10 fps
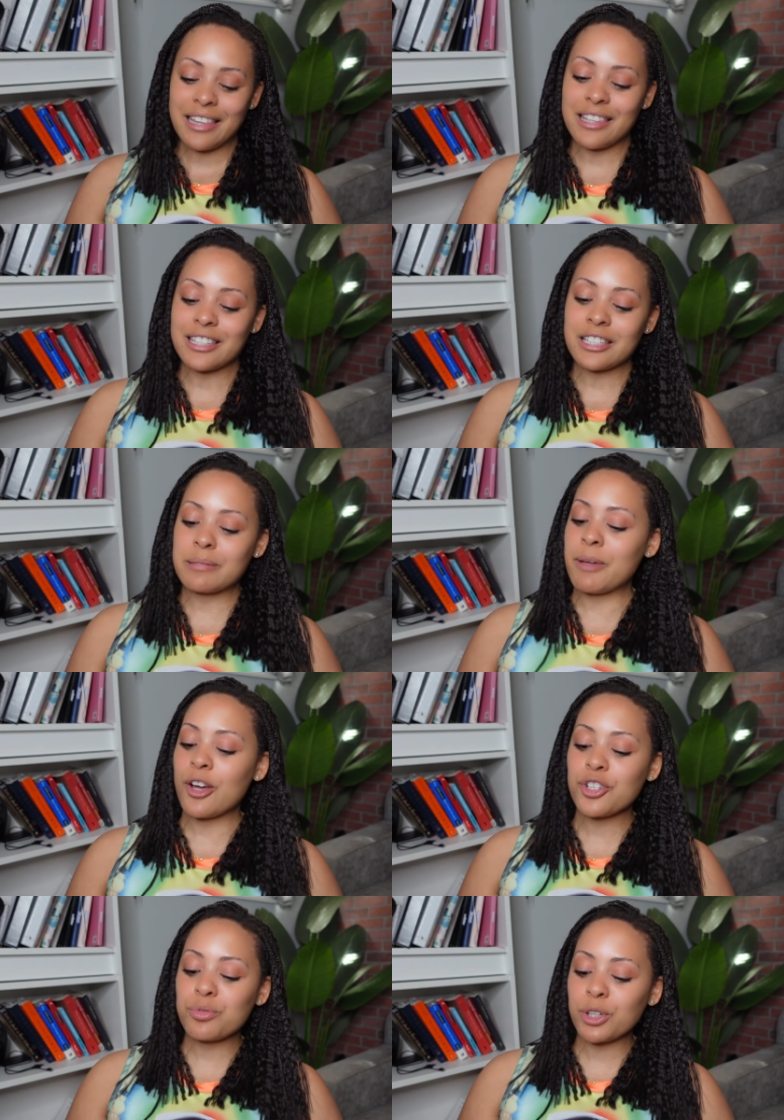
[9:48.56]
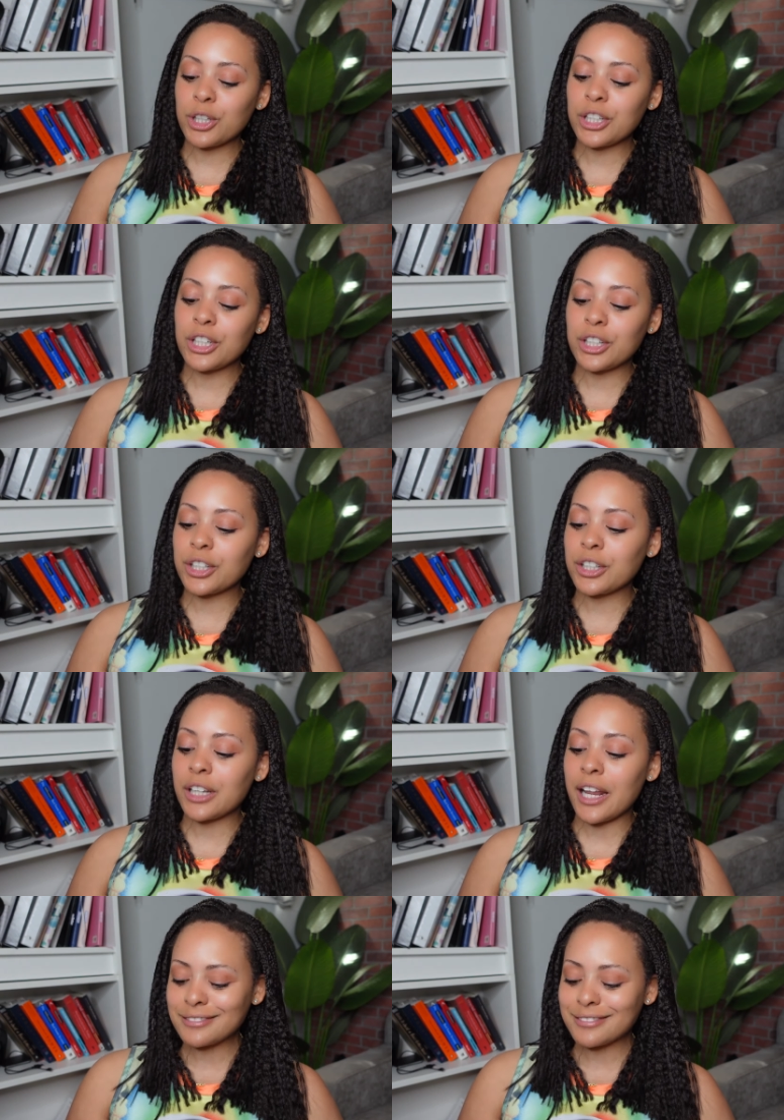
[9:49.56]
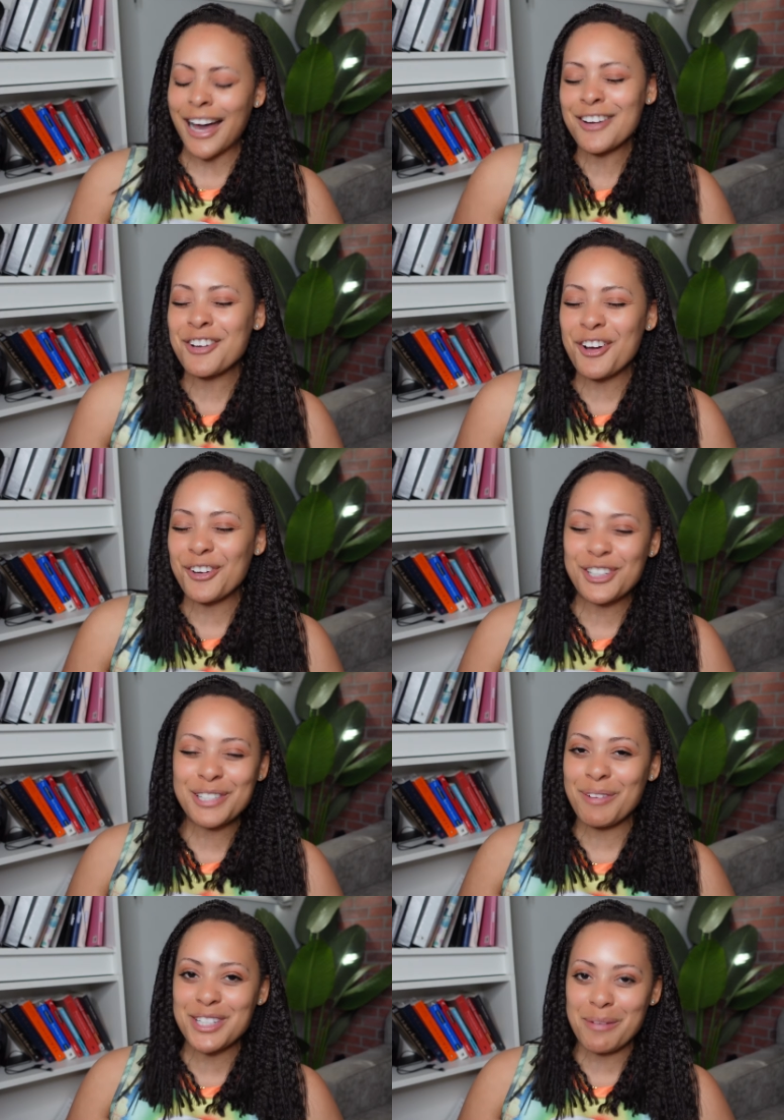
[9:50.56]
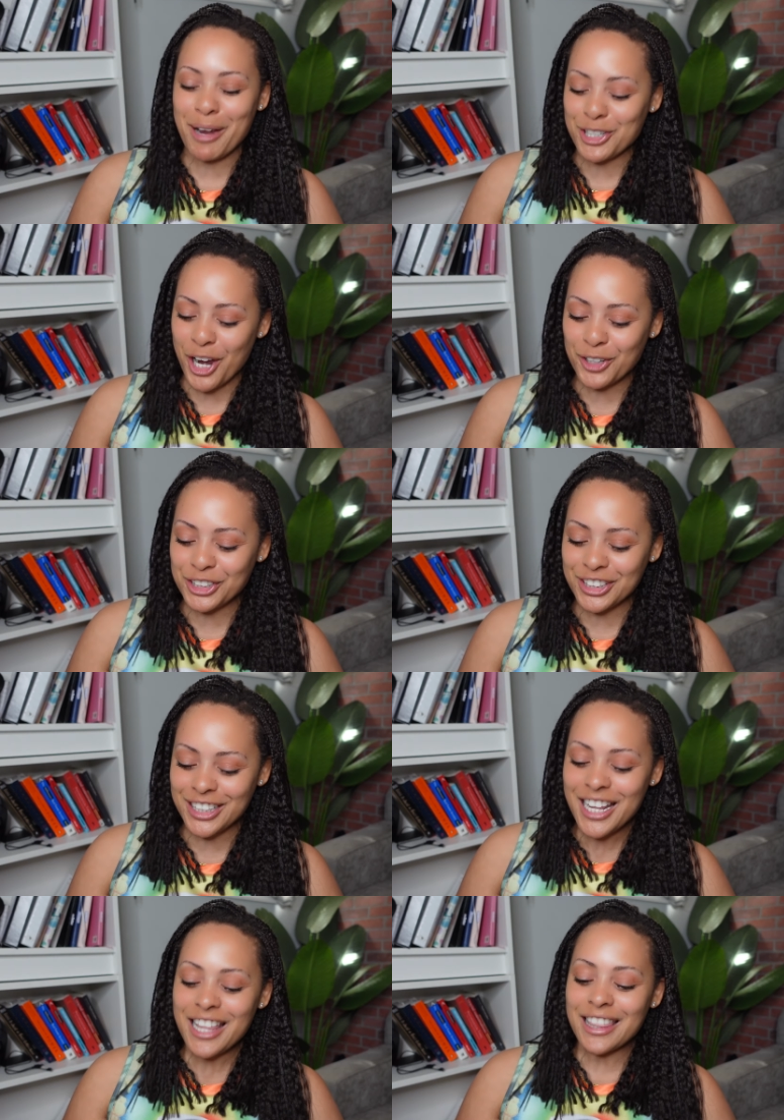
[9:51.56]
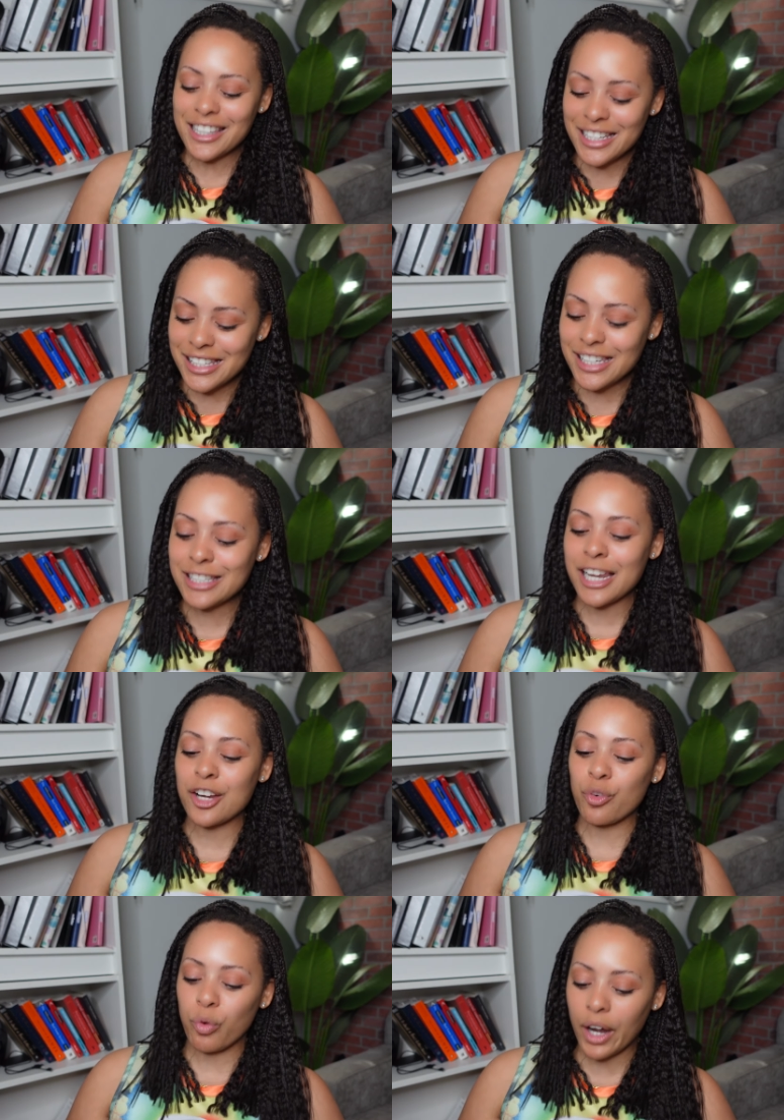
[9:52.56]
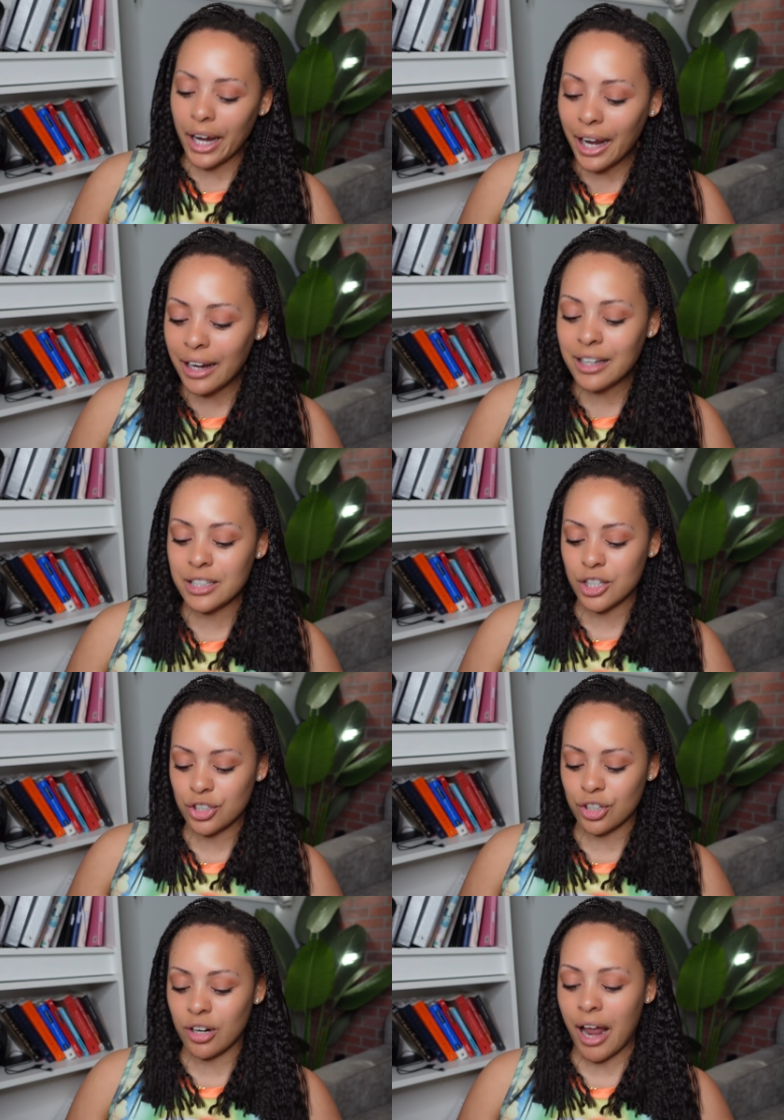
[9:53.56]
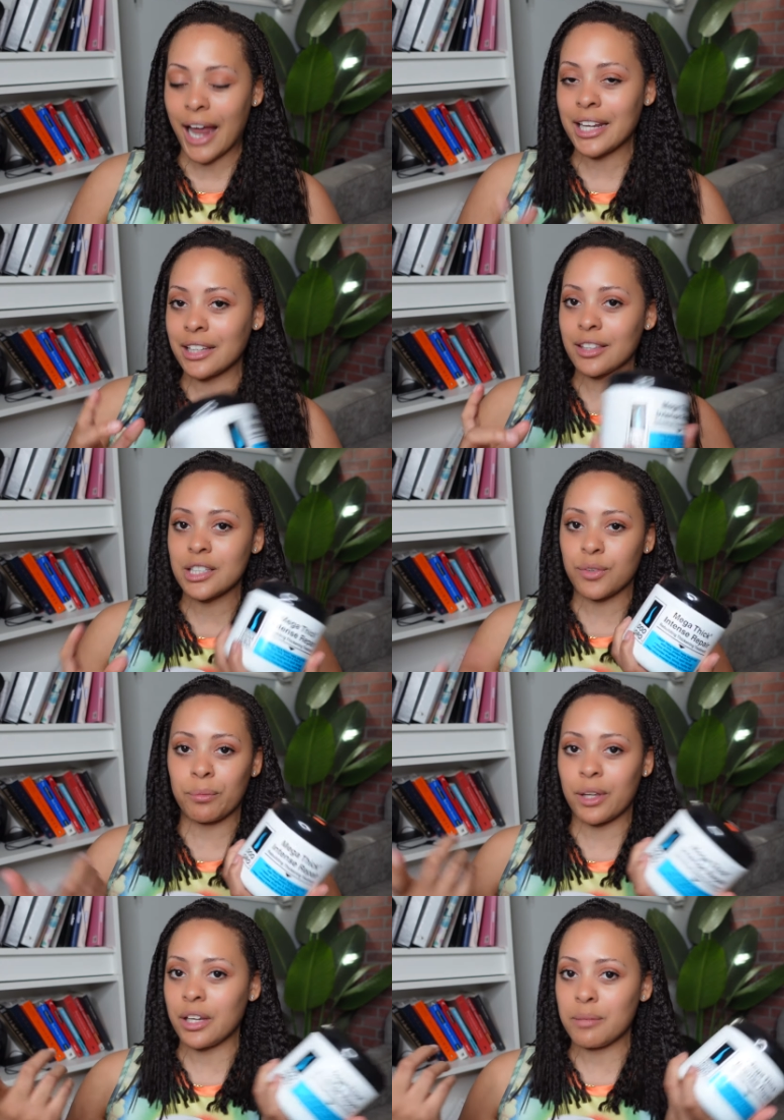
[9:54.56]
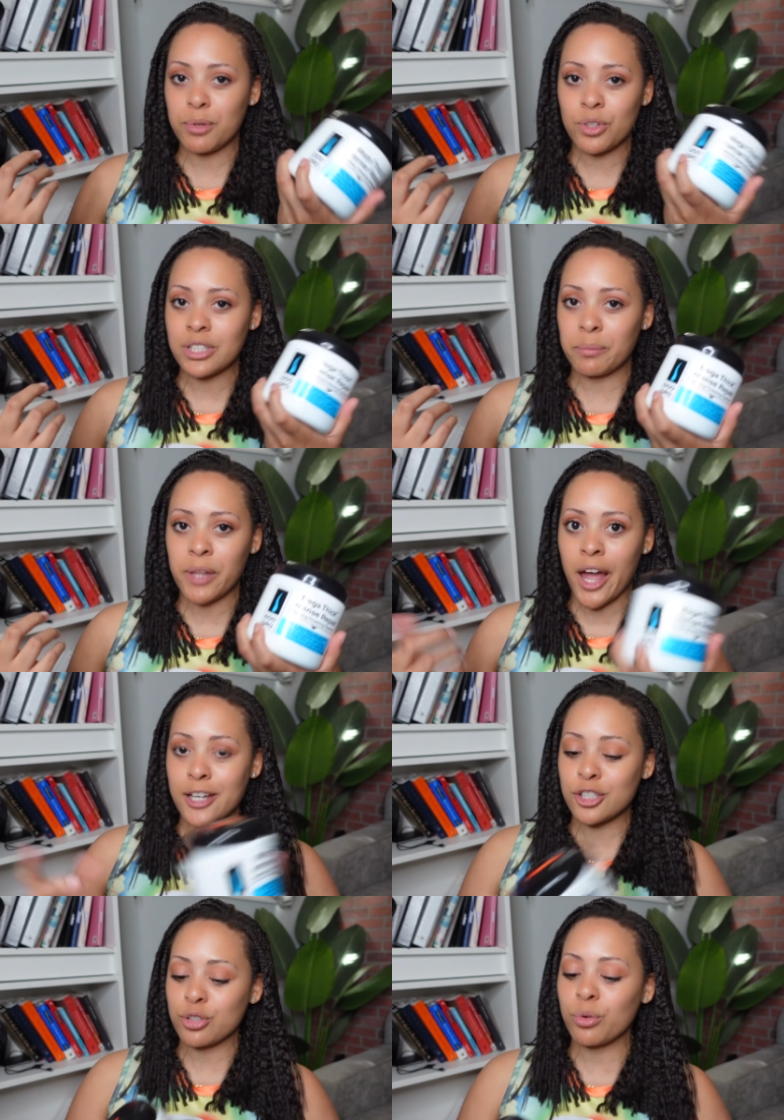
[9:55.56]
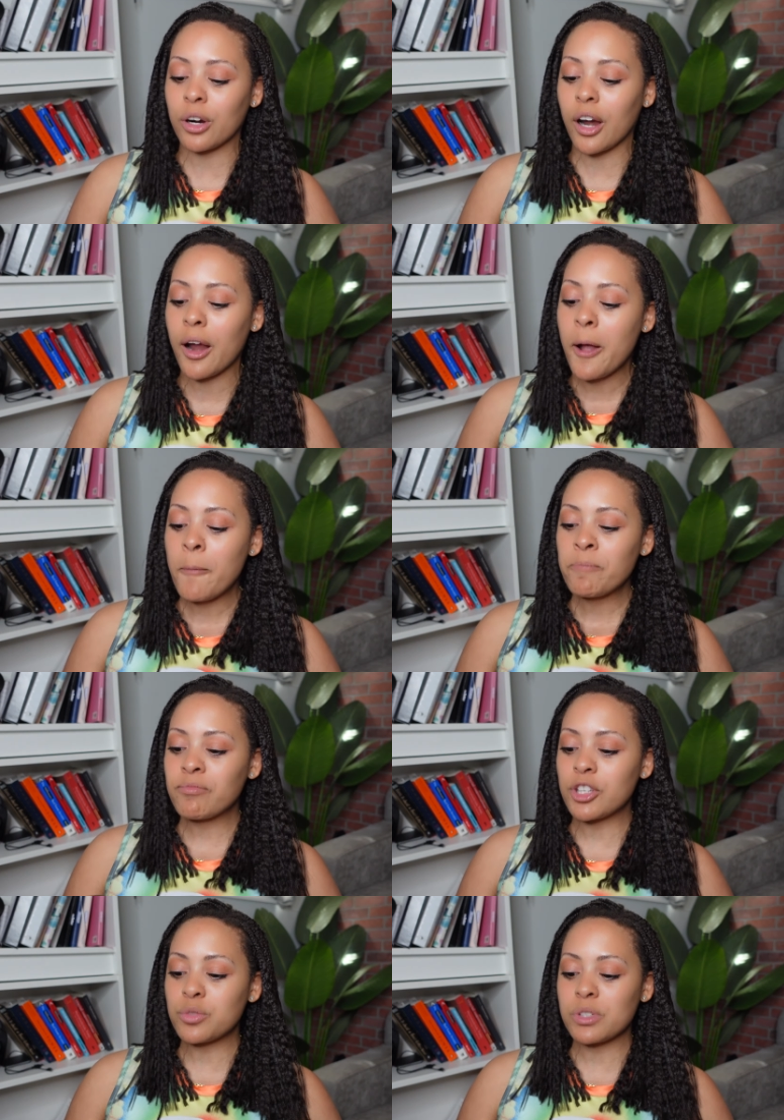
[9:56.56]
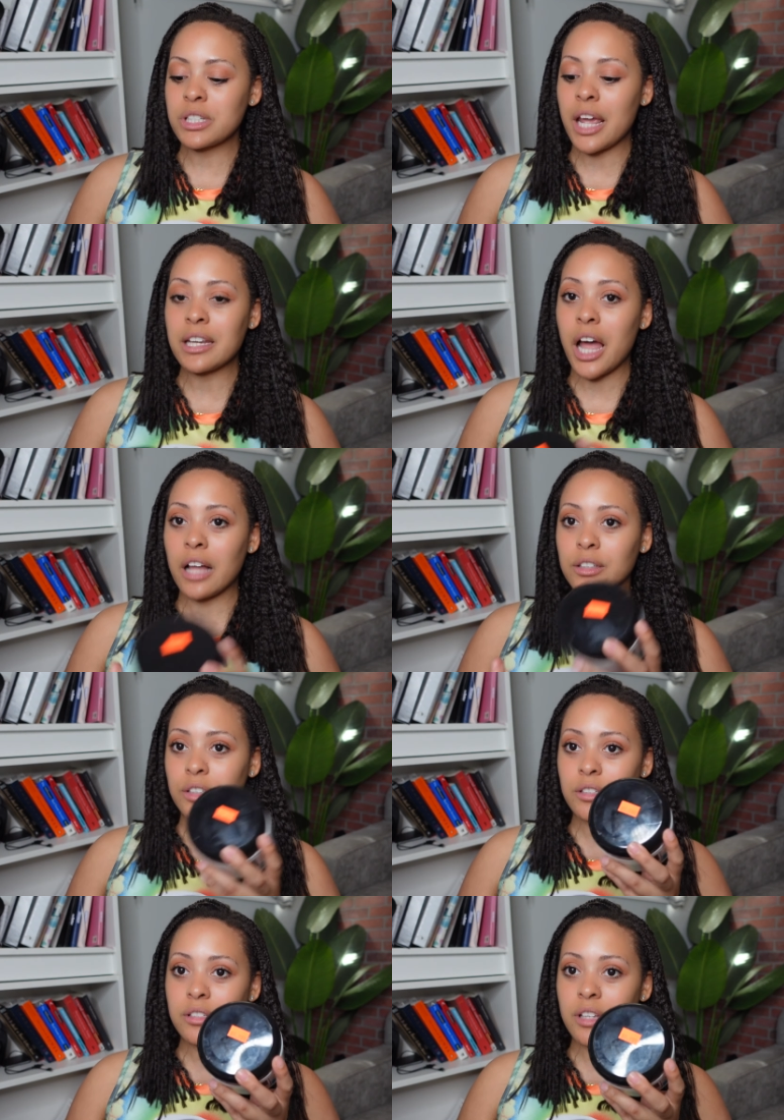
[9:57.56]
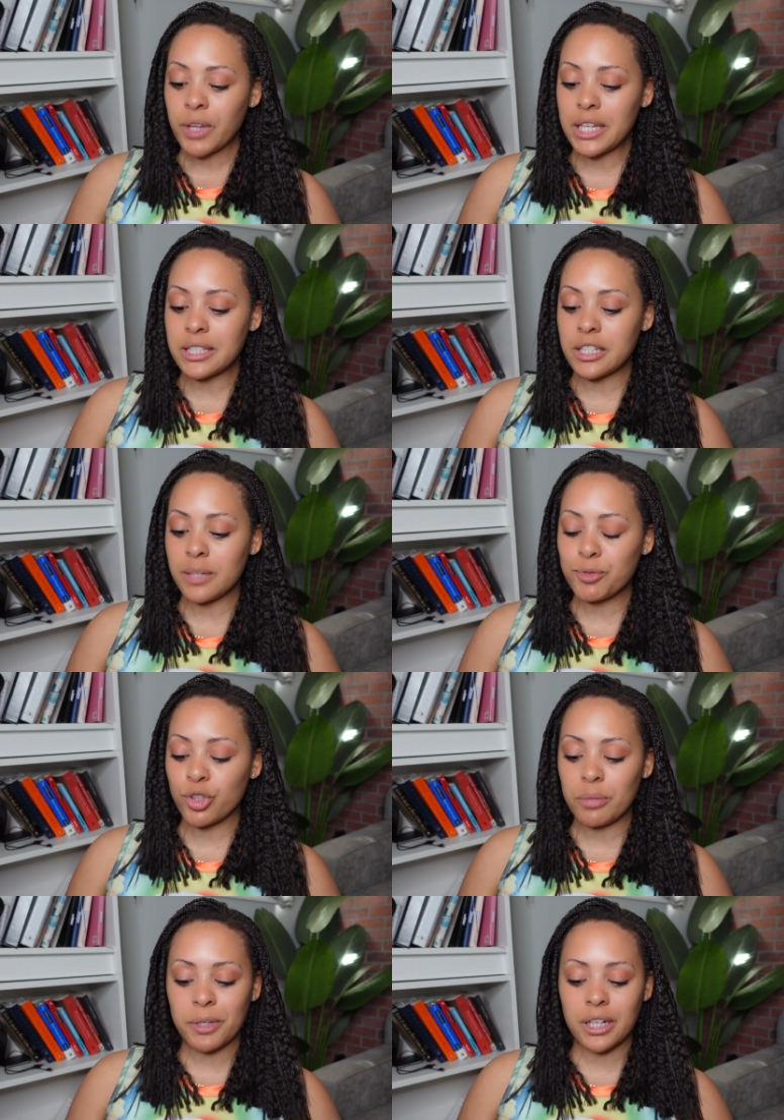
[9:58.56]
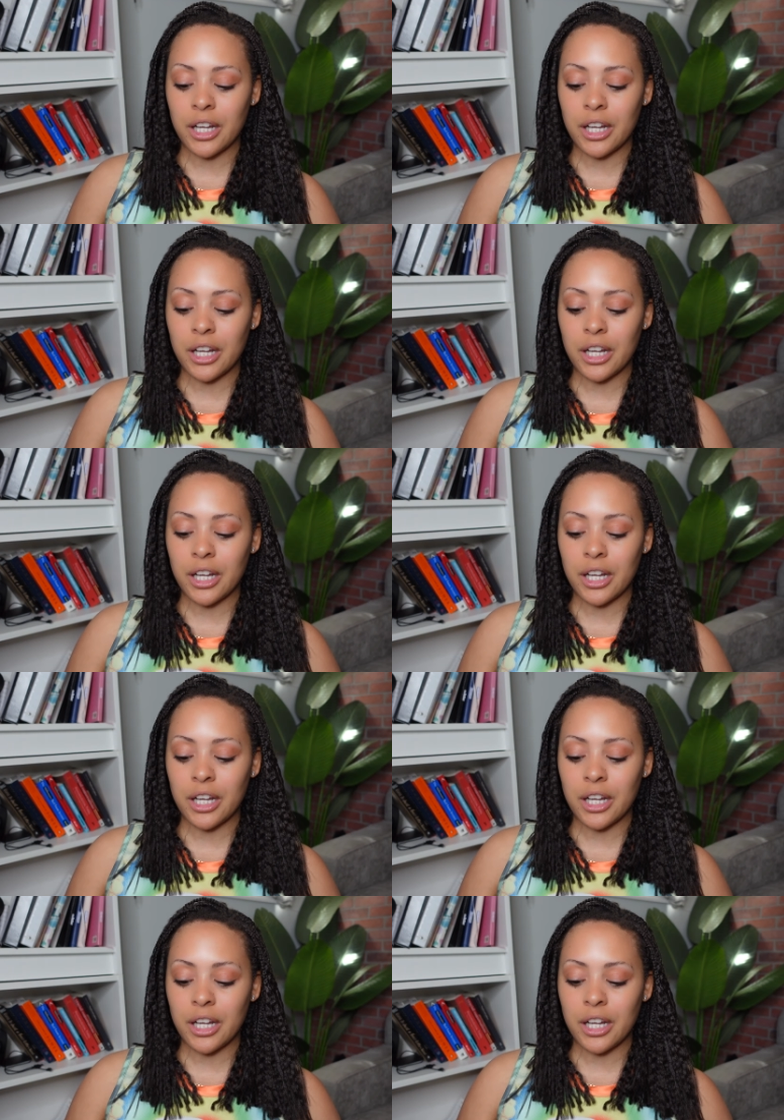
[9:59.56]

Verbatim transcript: This smells really good. I don't know, it just smells like my childhood. This is a great conditioner. I get this from any beauty supply store. This was $10. It's a deep treatment.